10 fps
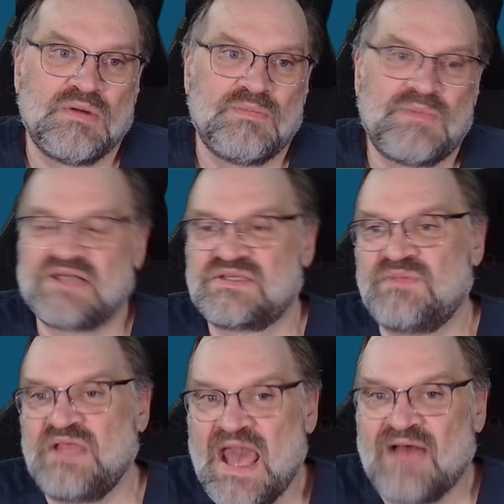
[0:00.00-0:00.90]

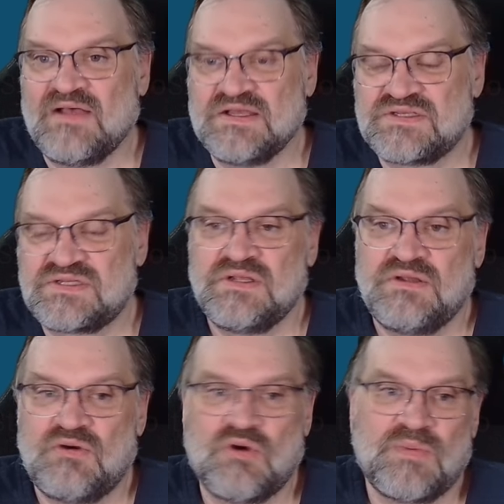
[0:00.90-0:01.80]
possibly Alice,
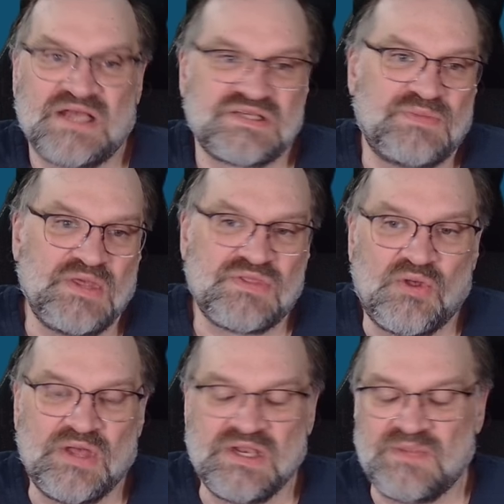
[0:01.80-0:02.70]
or possibly
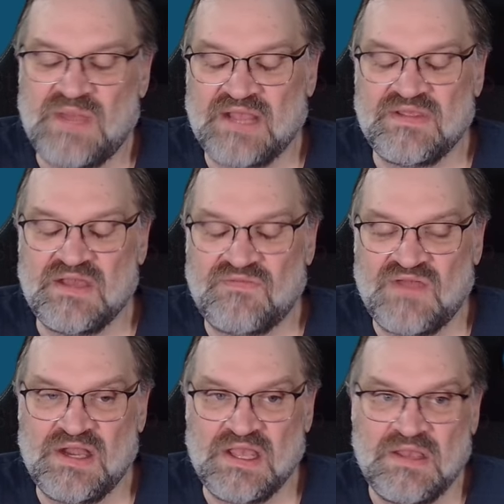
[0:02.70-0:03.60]
Tholen, depending on the
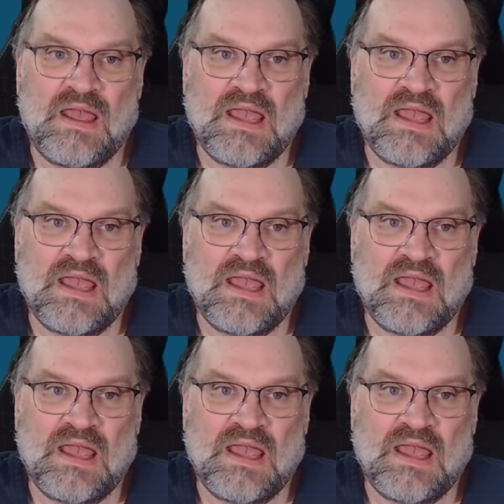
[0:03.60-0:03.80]
affinity.